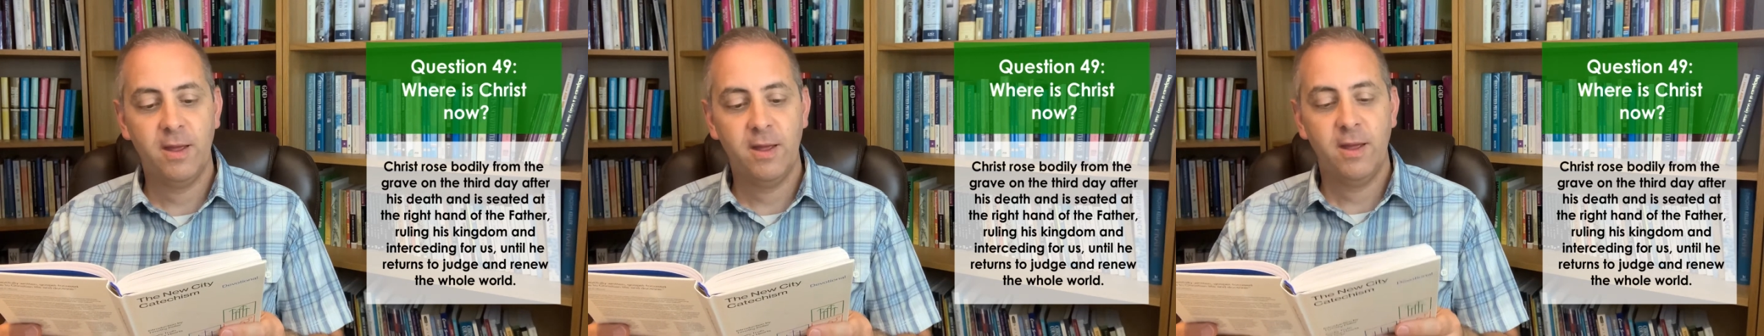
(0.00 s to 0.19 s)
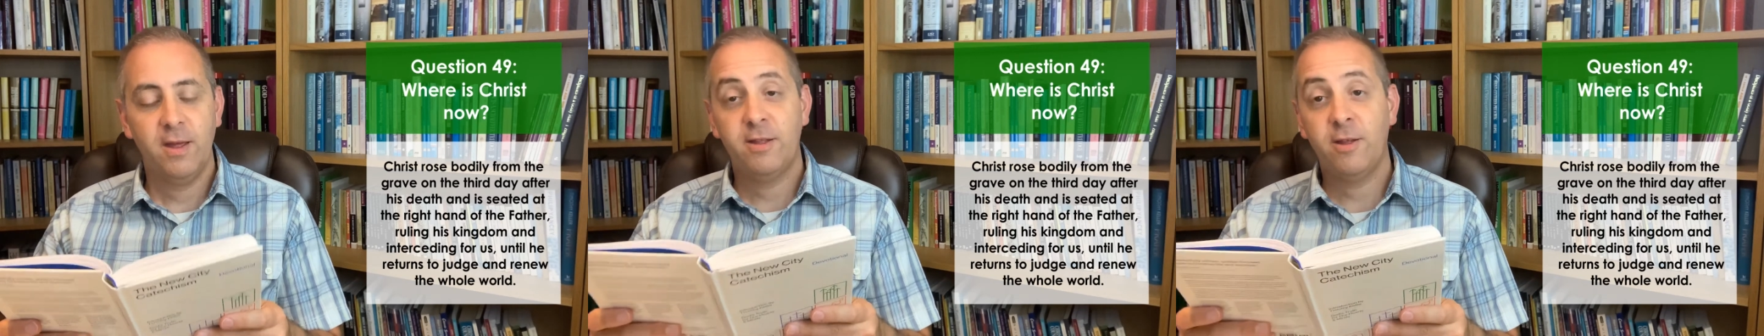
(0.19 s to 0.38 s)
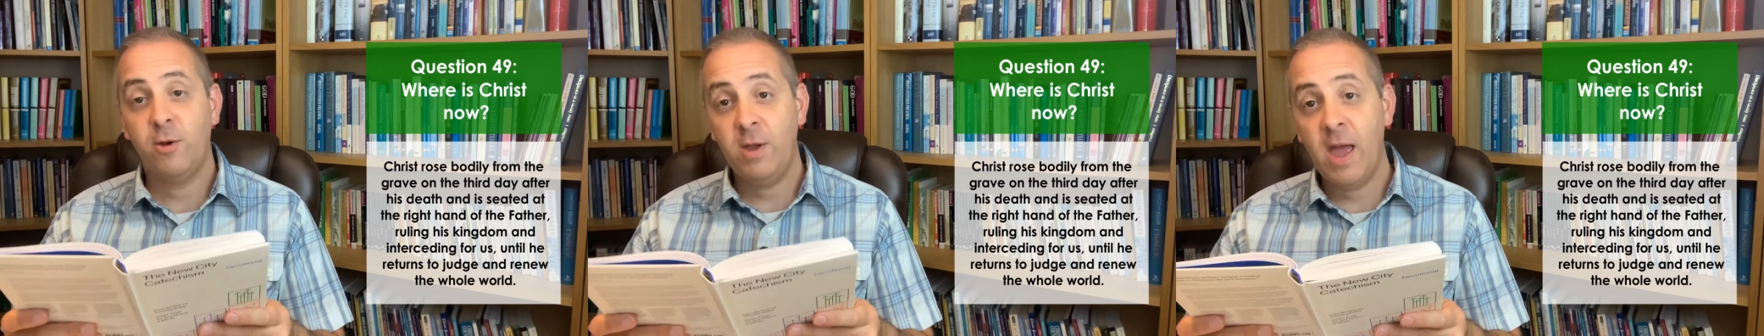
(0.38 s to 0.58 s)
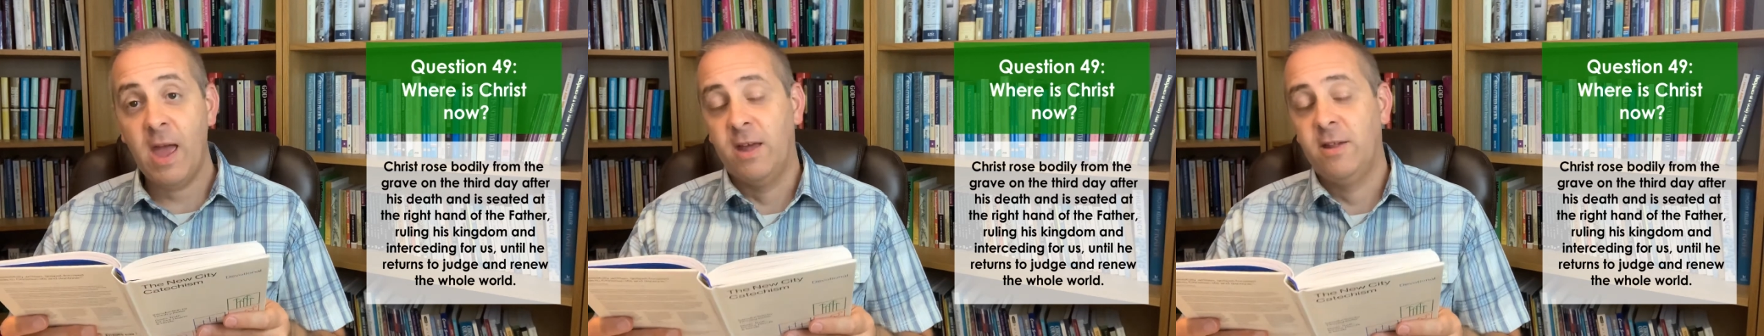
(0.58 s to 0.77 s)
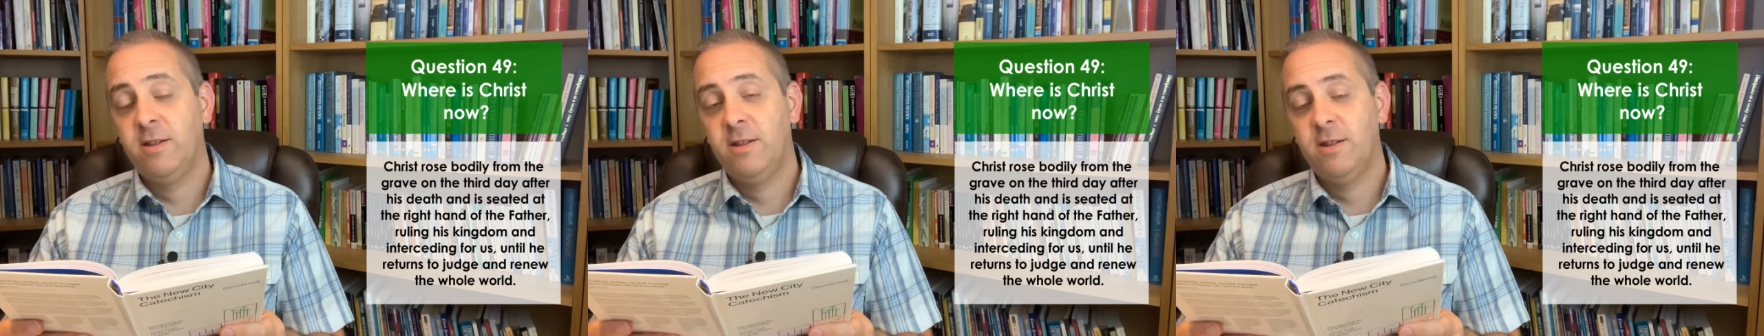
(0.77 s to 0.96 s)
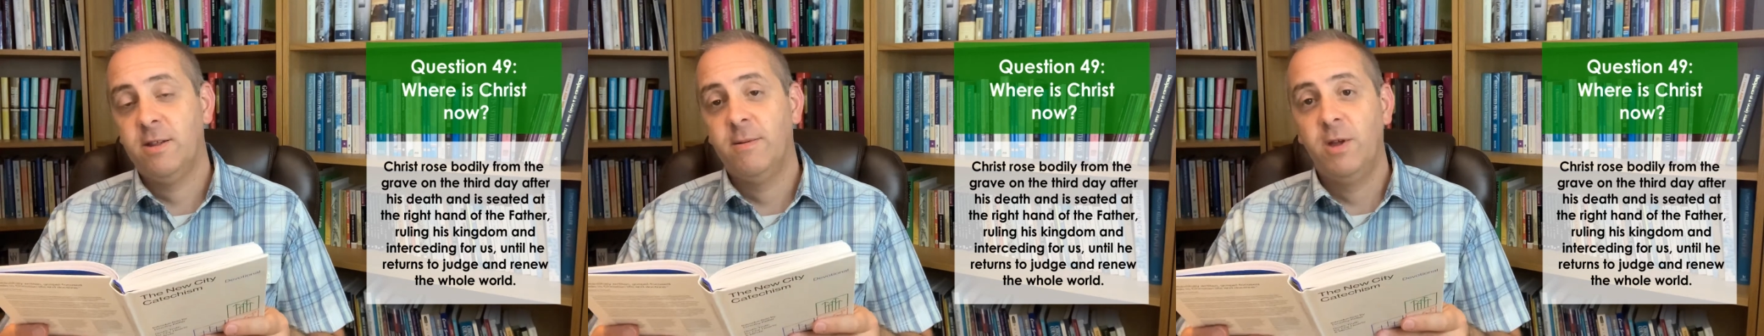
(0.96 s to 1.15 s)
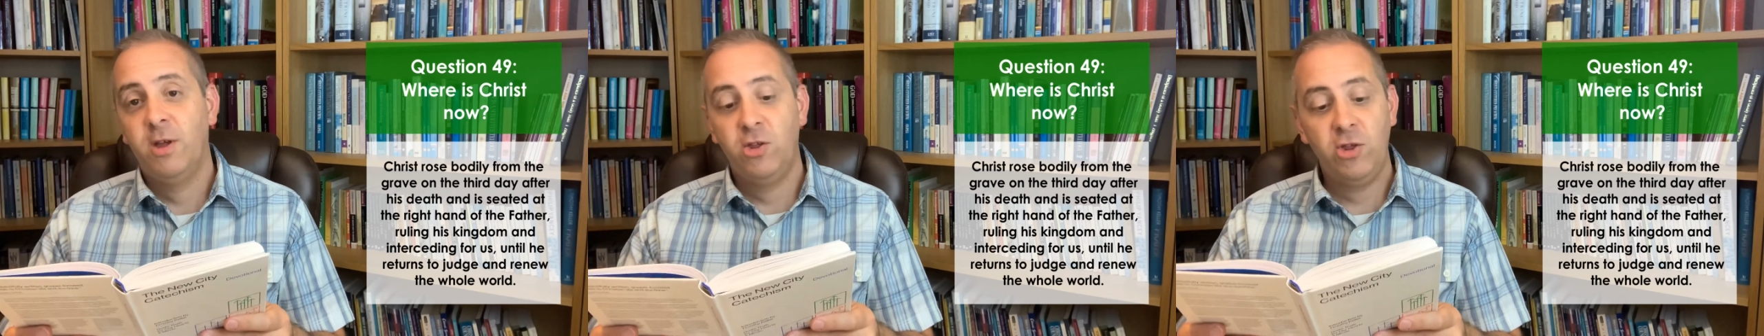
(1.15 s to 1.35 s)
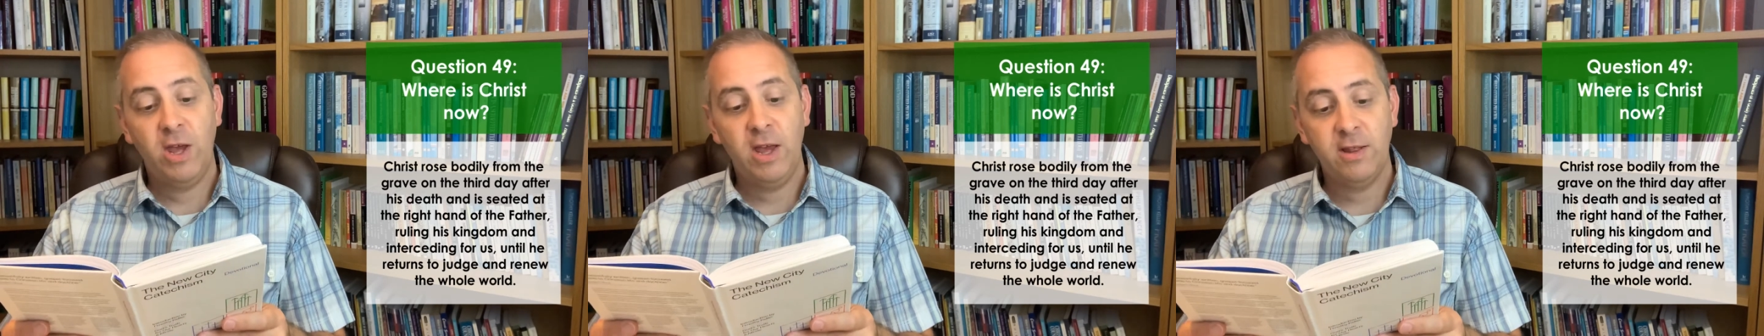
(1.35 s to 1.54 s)
So yes,
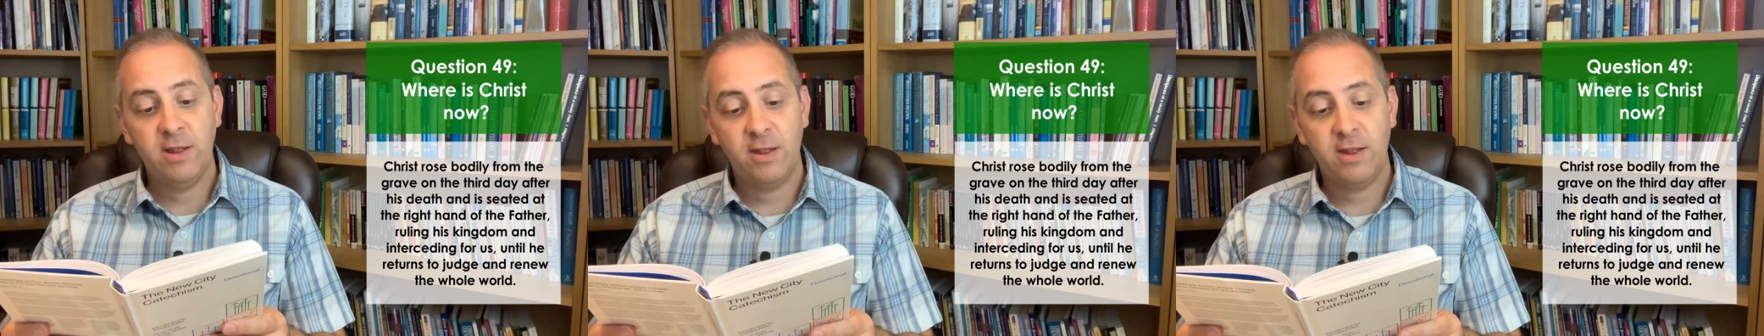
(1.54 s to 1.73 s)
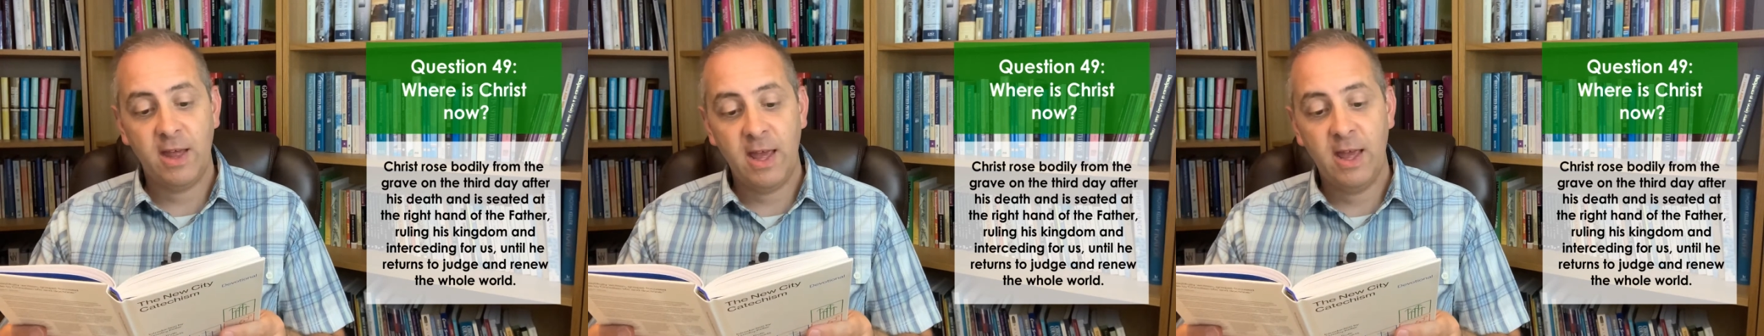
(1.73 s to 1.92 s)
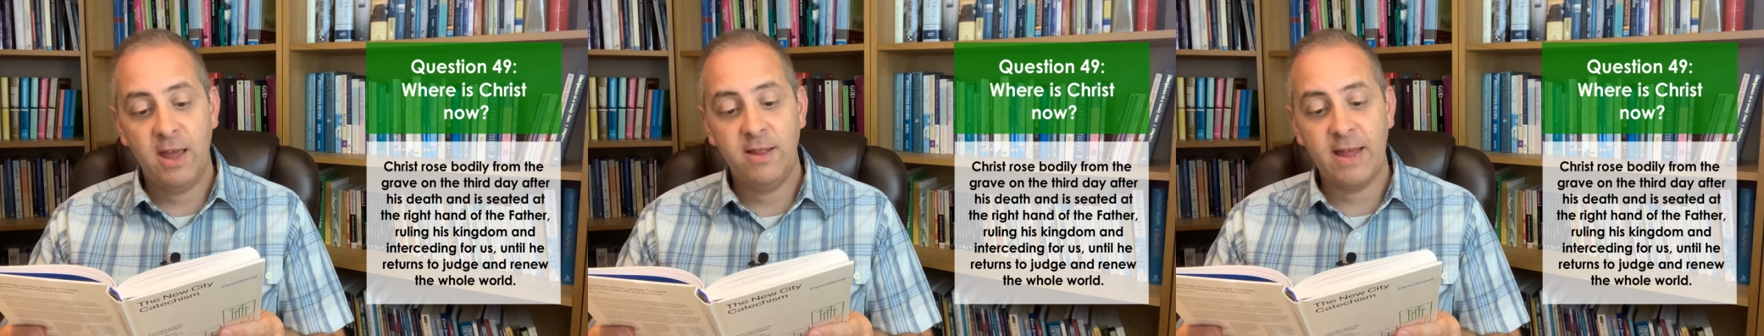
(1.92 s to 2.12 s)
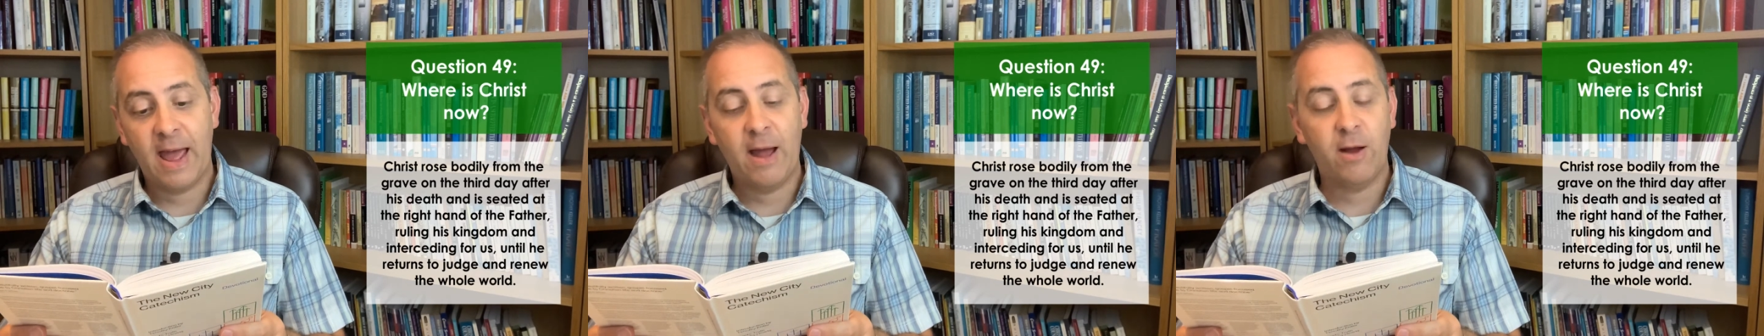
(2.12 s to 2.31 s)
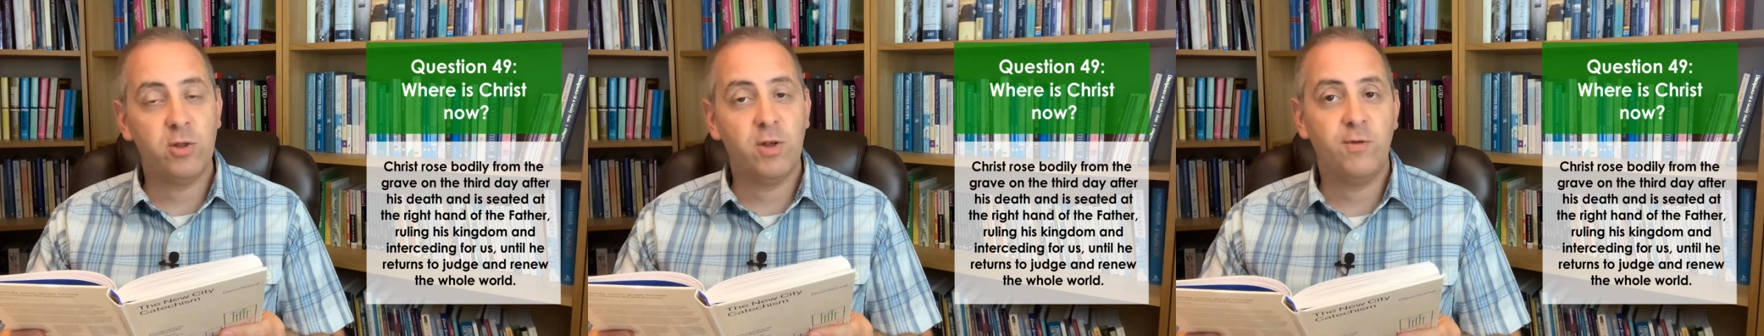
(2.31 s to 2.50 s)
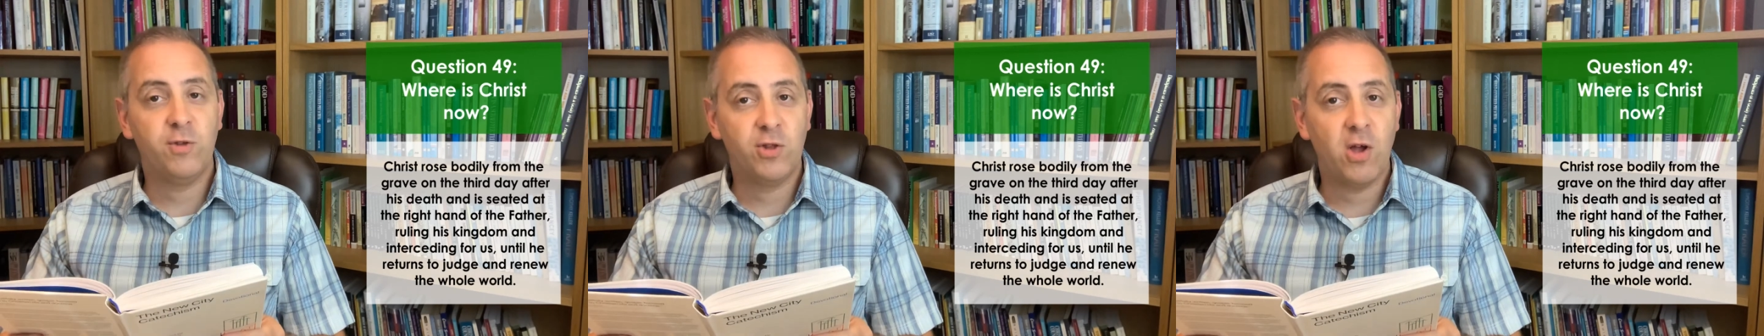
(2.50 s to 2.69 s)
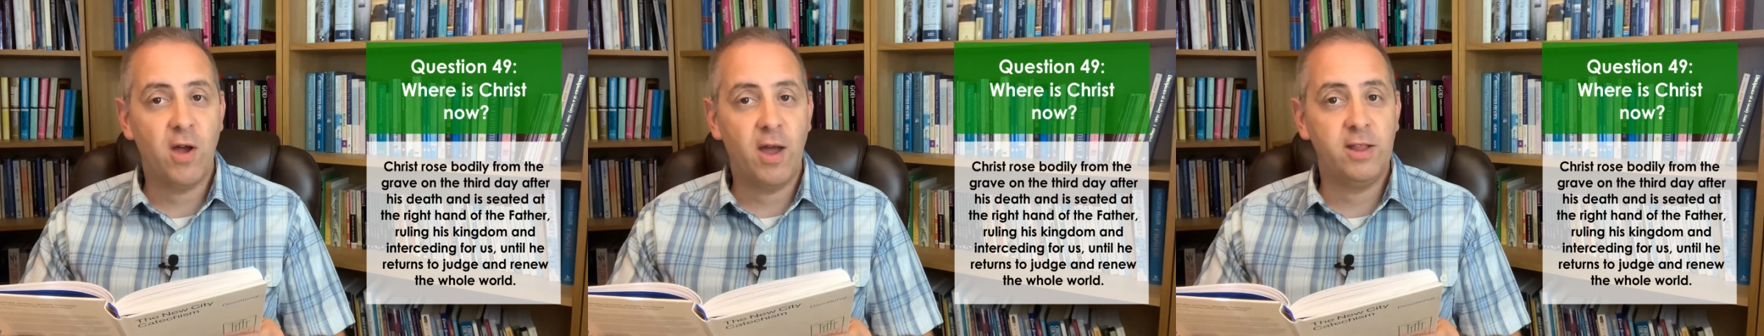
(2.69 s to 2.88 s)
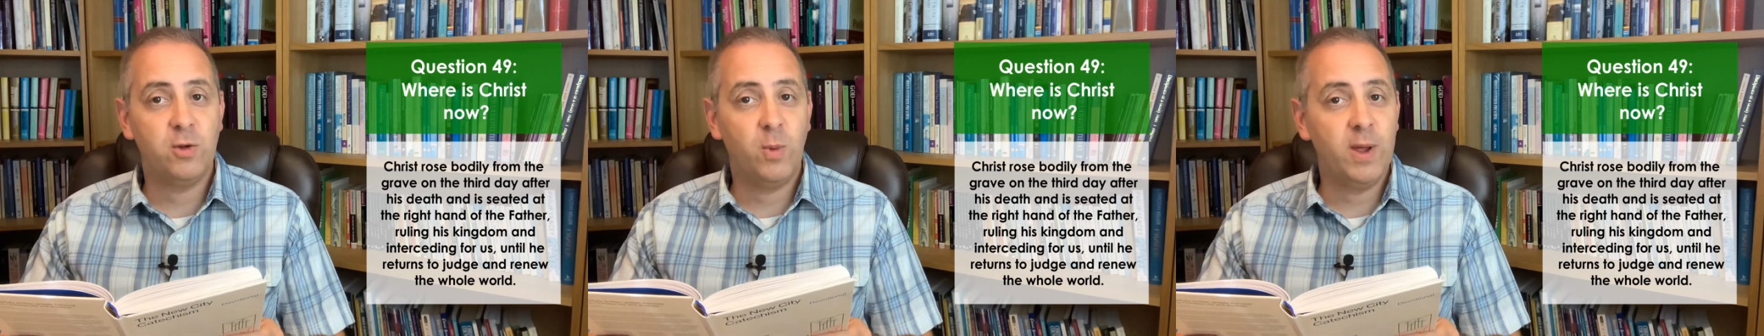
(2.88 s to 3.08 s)
Jesus is out of sight.